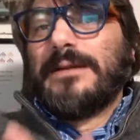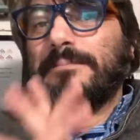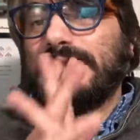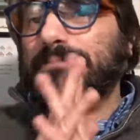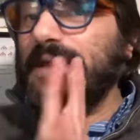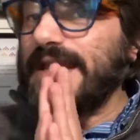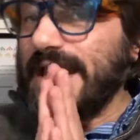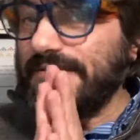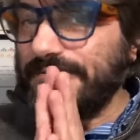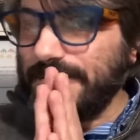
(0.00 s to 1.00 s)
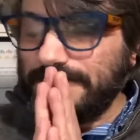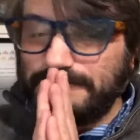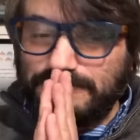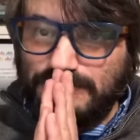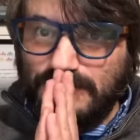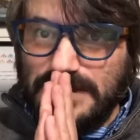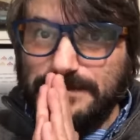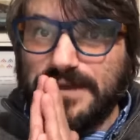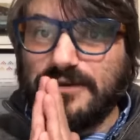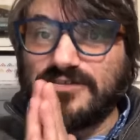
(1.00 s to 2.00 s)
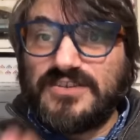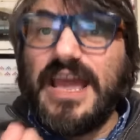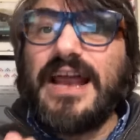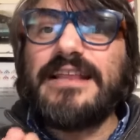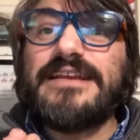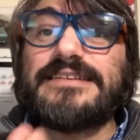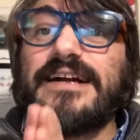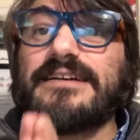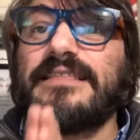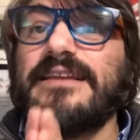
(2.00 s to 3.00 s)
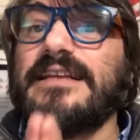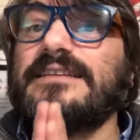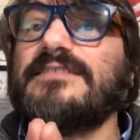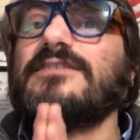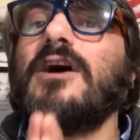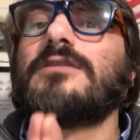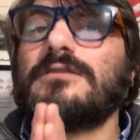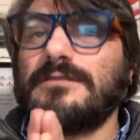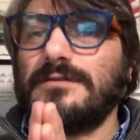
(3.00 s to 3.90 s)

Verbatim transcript: But be careful, because there is another thing that is not